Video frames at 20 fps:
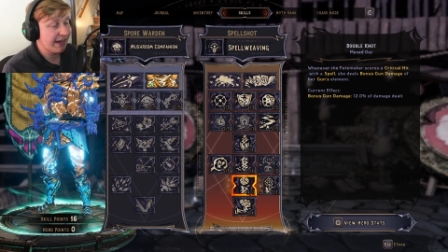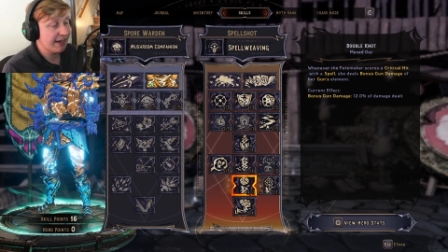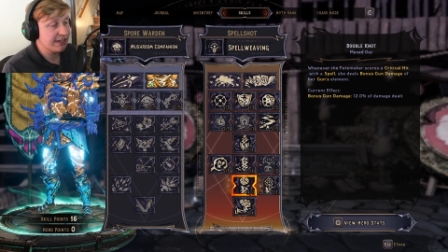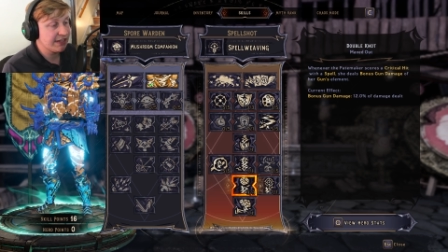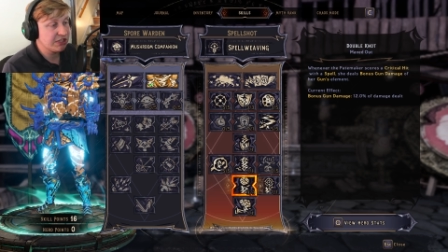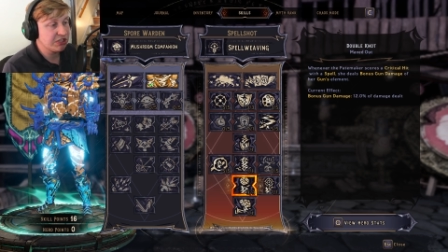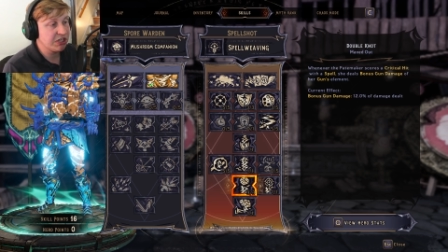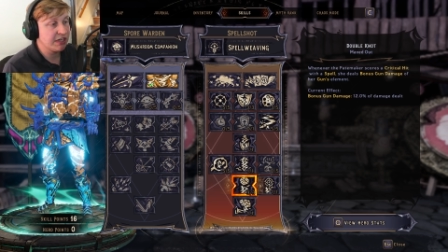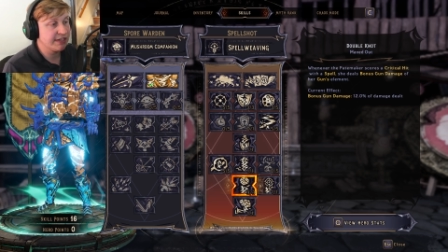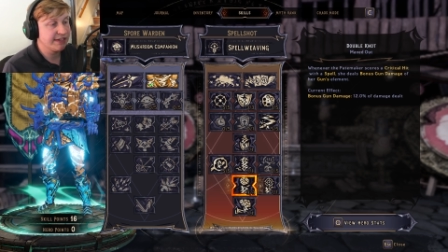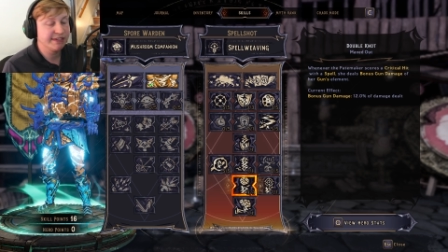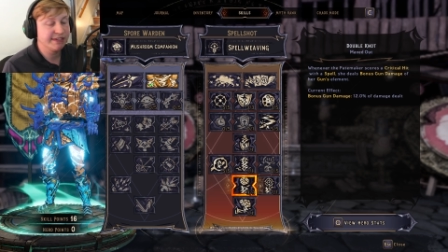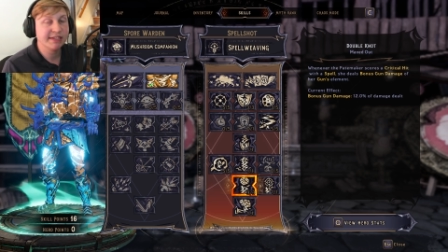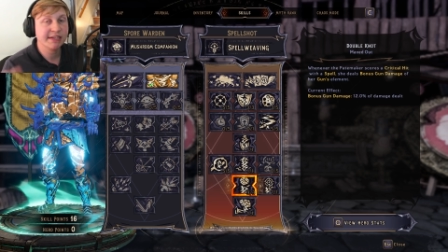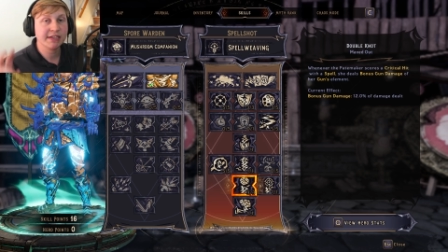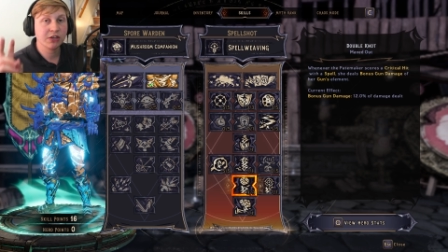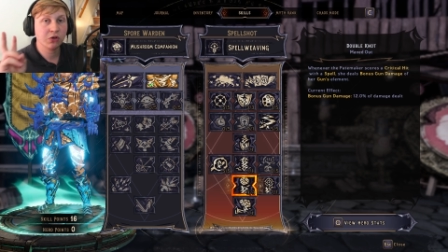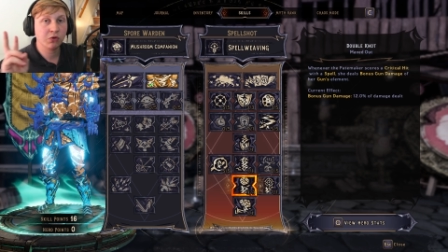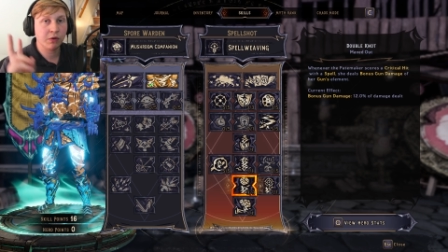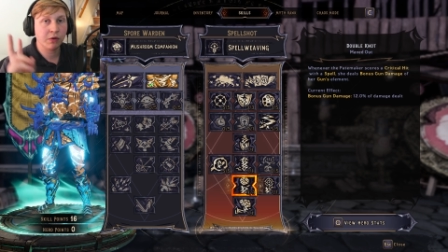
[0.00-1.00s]
that it
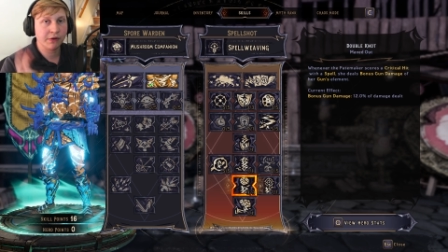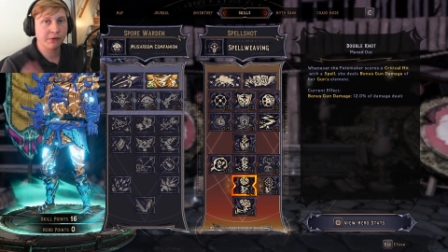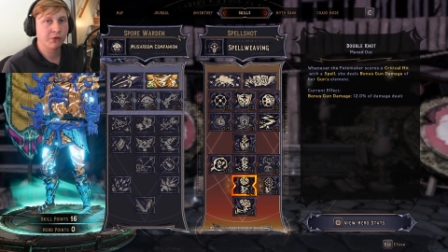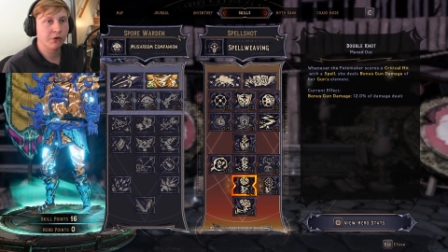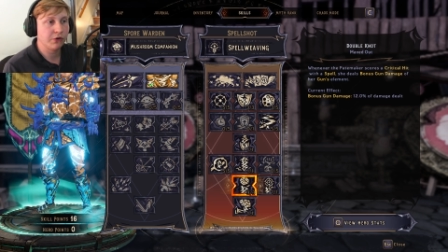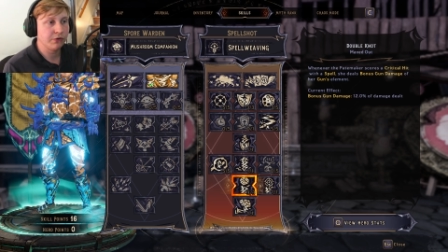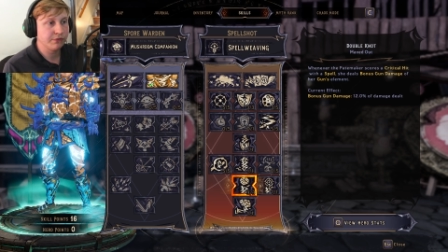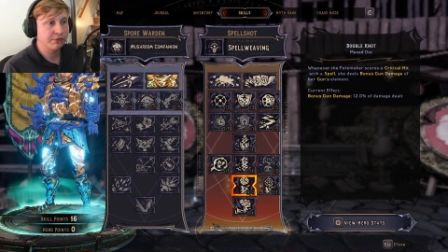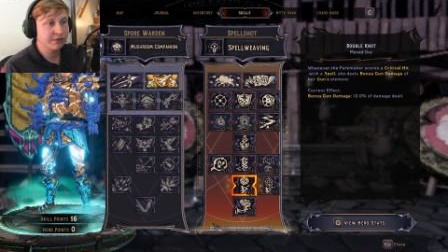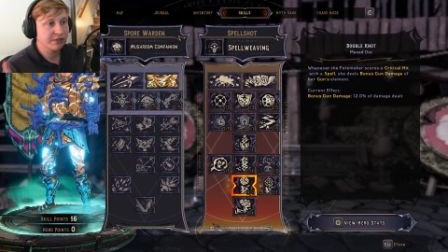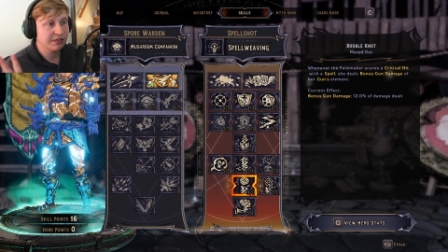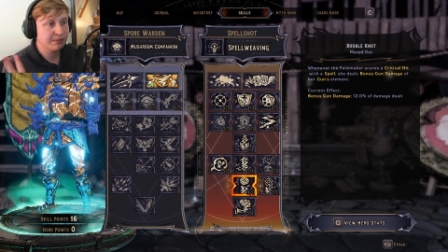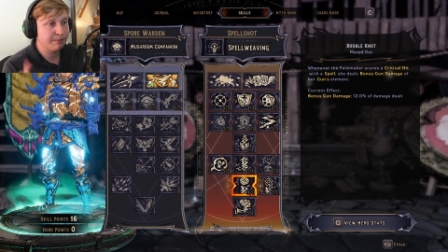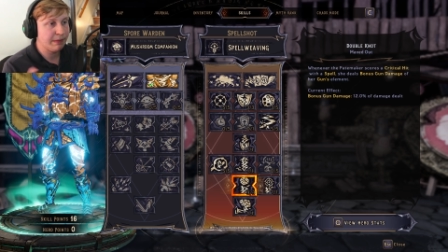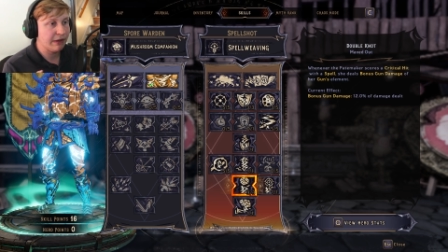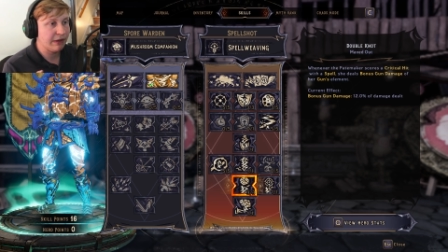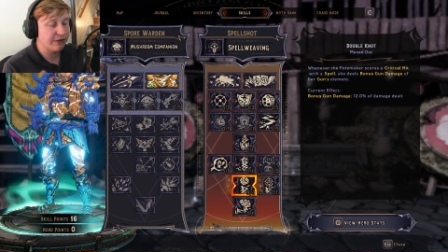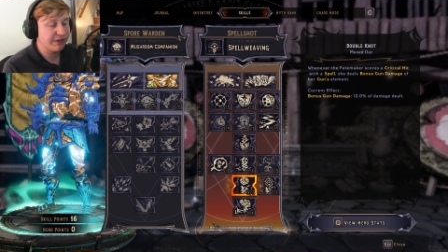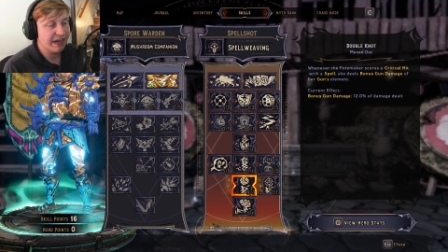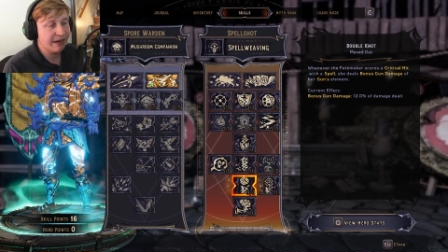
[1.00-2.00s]
does quote-unquote
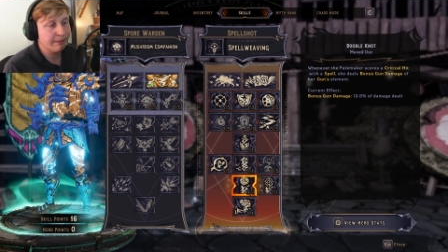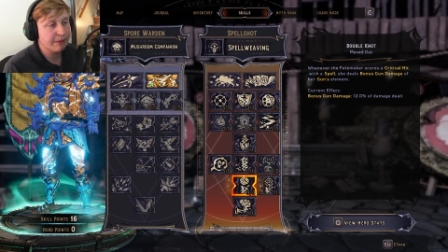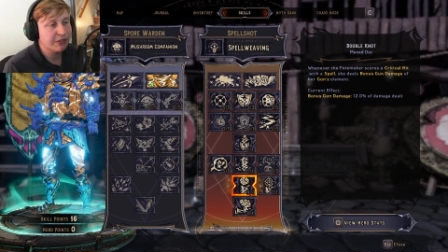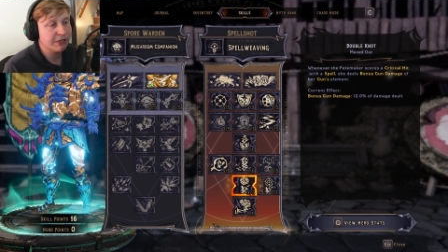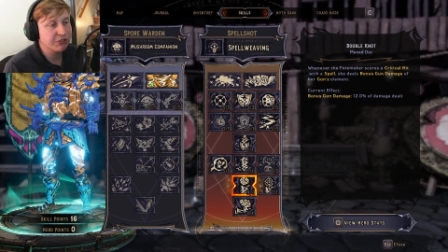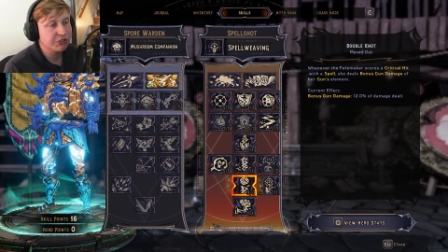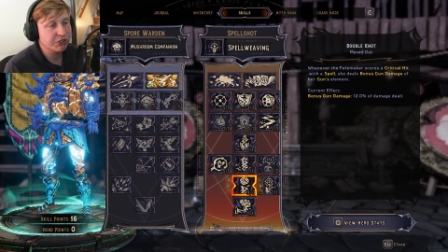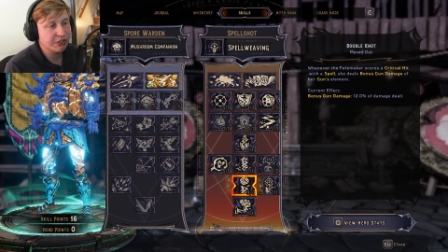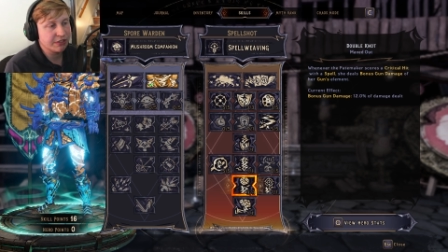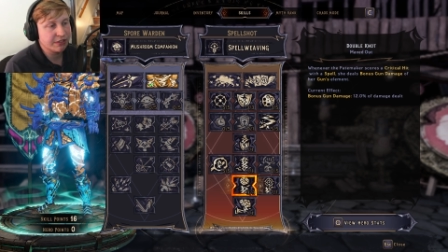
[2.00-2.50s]
spell damage,